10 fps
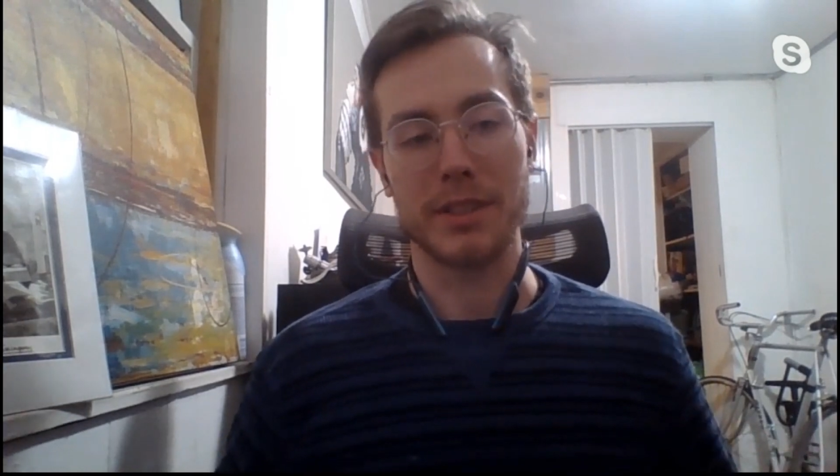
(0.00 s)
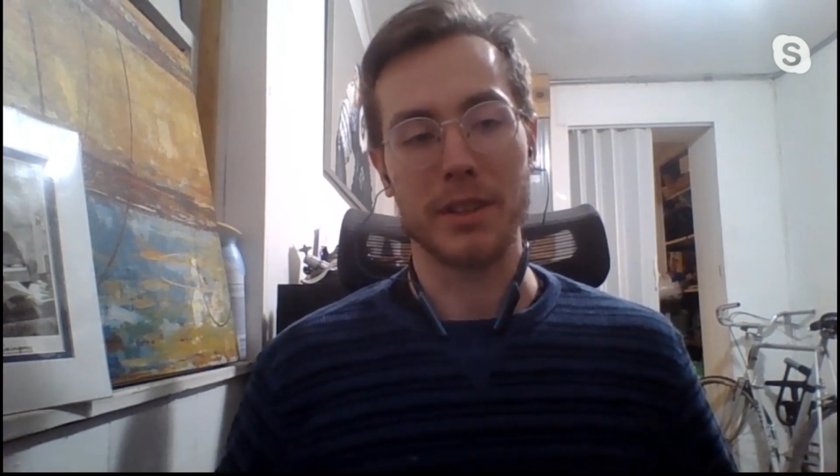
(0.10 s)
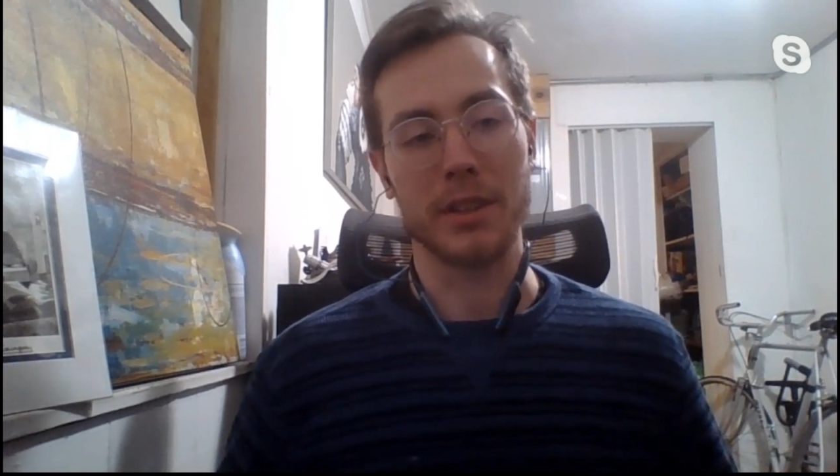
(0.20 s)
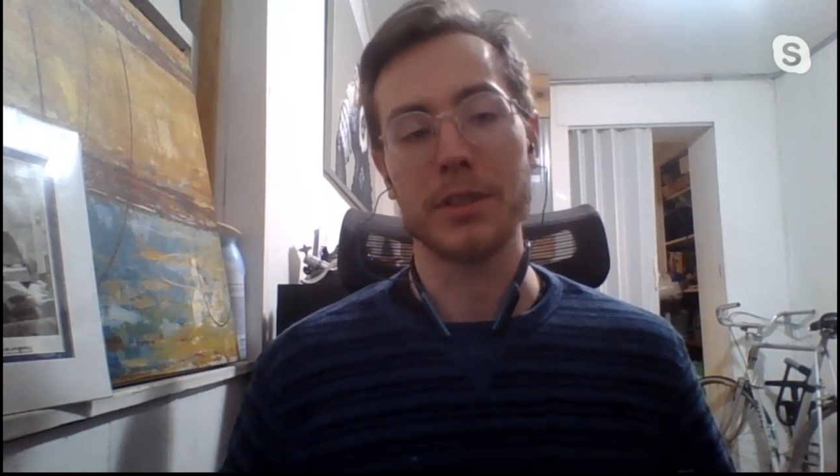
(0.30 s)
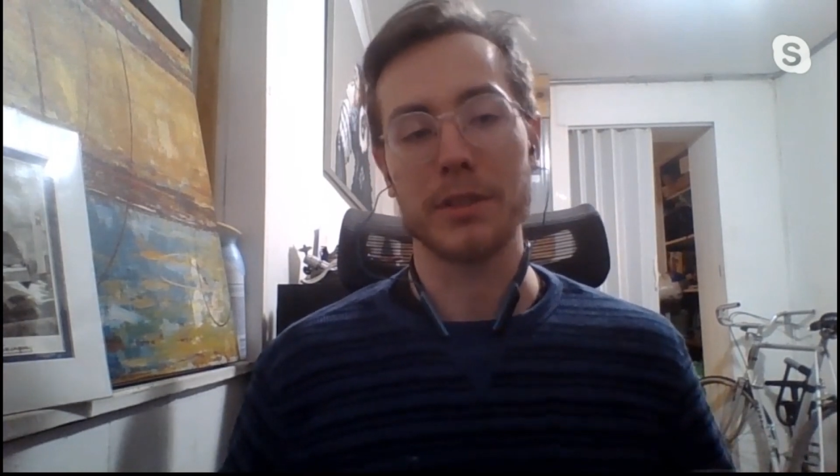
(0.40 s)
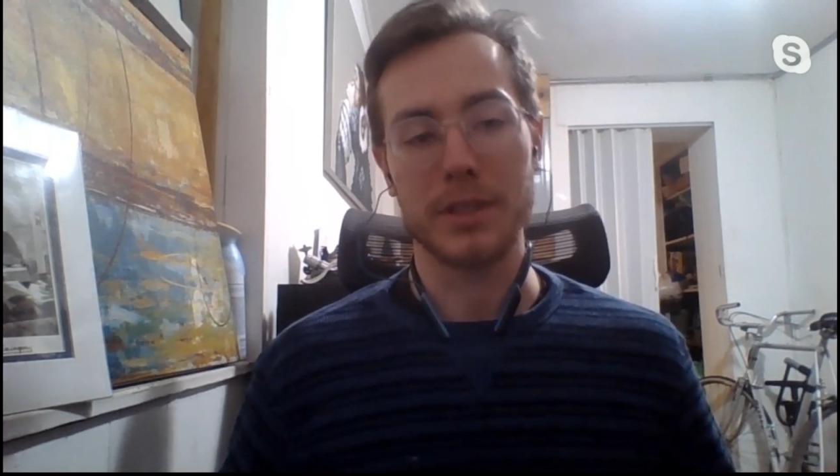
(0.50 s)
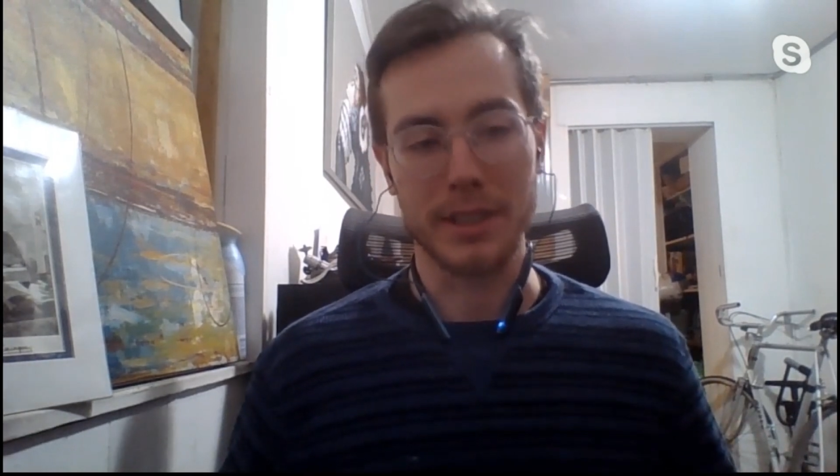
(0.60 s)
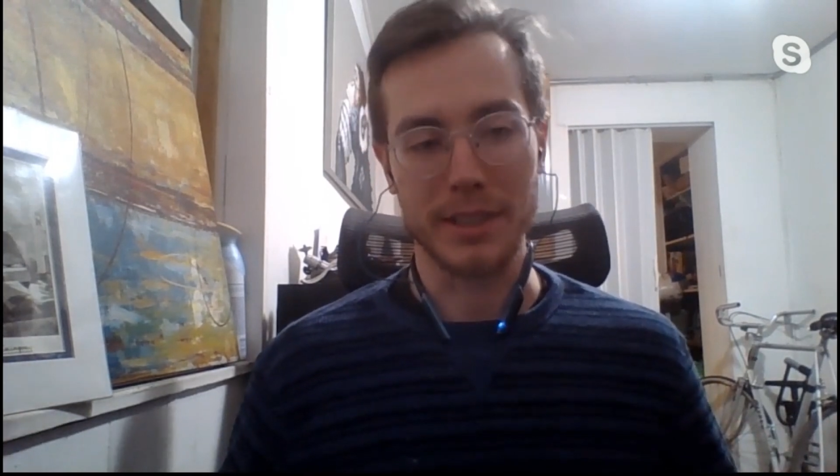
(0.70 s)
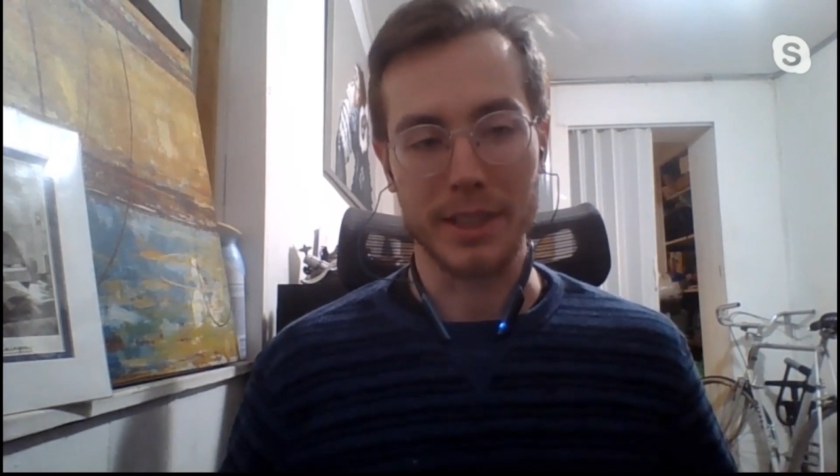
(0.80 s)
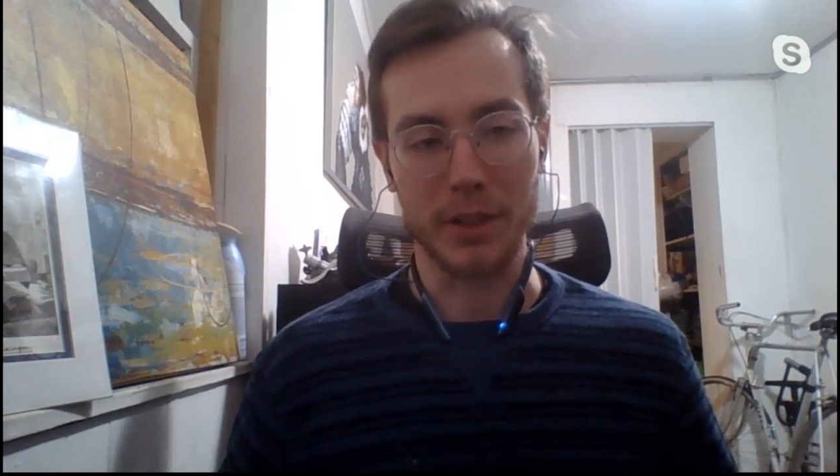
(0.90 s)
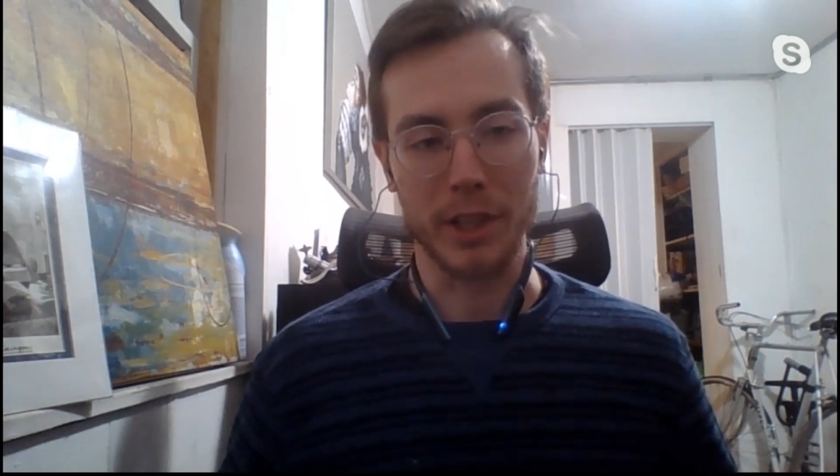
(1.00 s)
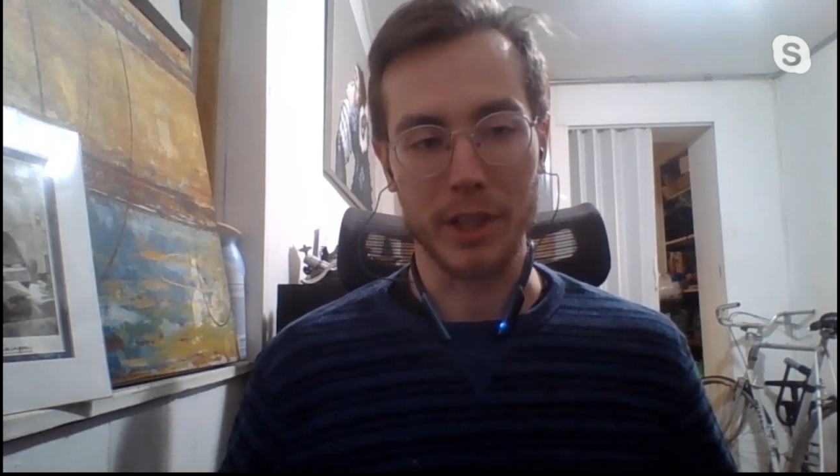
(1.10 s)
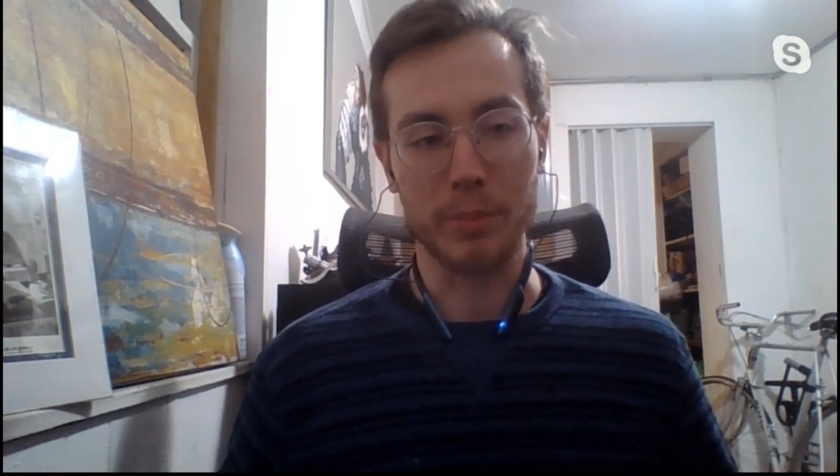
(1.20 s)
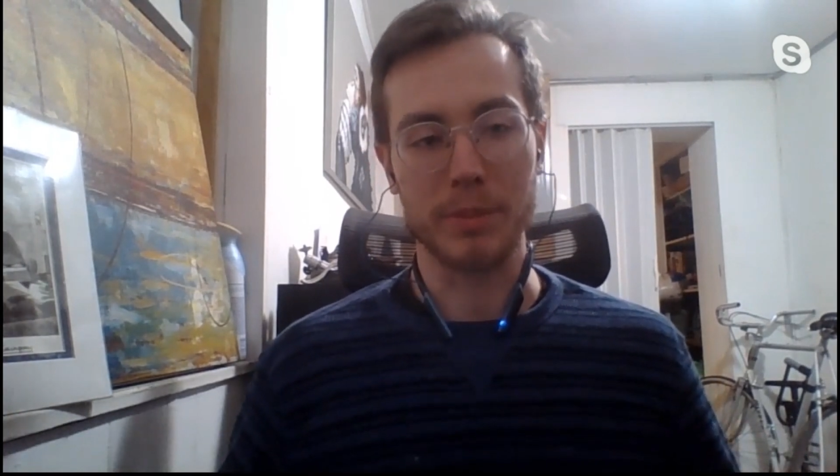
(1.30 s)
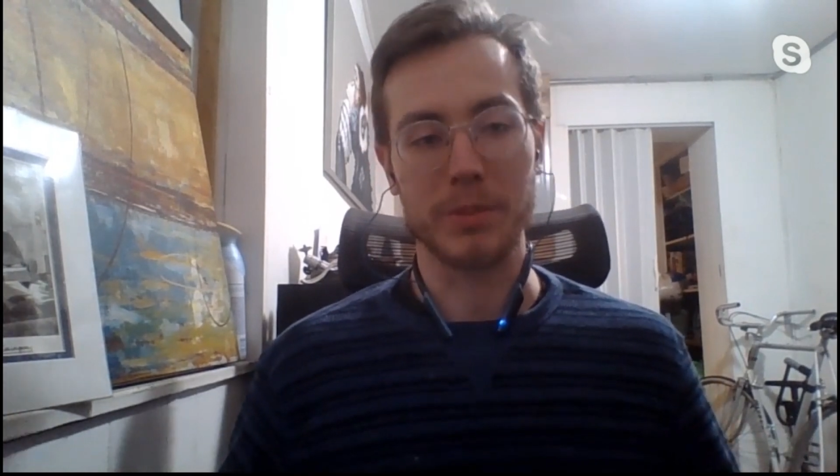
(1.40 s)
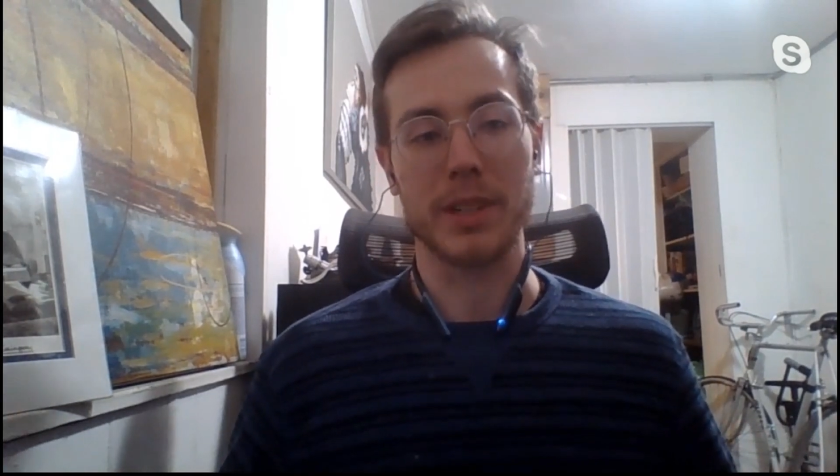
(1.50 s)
because the earth is healing,